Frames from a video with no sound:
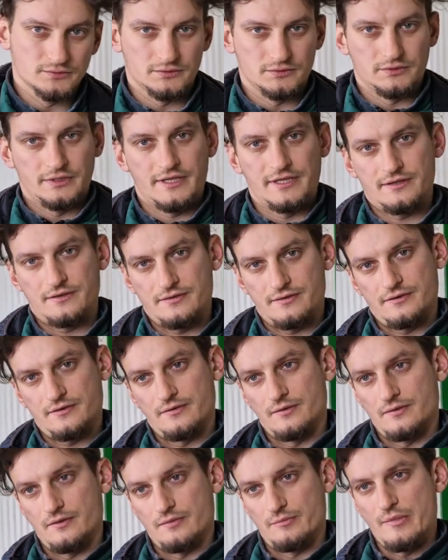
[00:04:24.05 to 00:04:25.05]
that
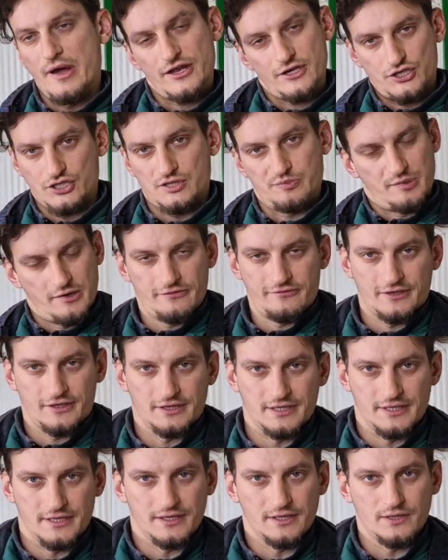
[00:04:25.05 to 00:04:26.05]
matches
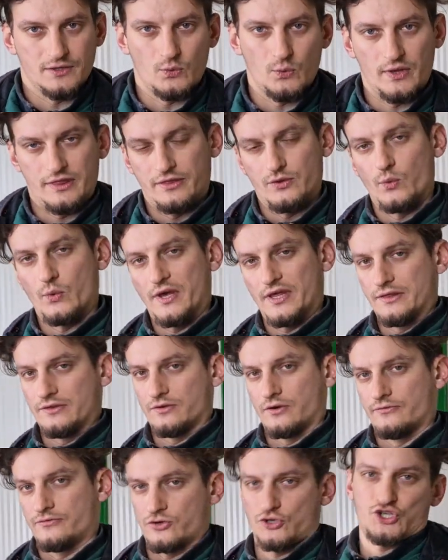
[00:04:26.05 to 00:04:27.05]
perfectly with the width
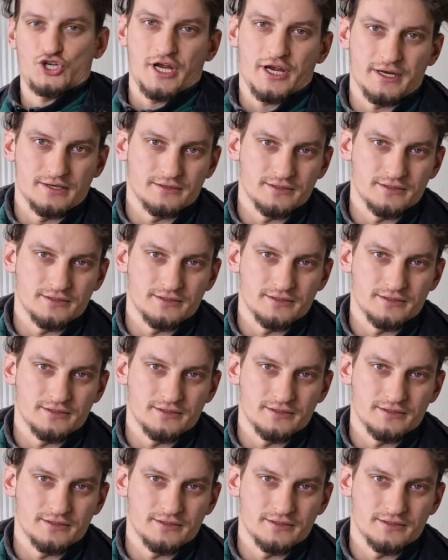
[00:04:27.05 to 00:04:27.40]
of your chain.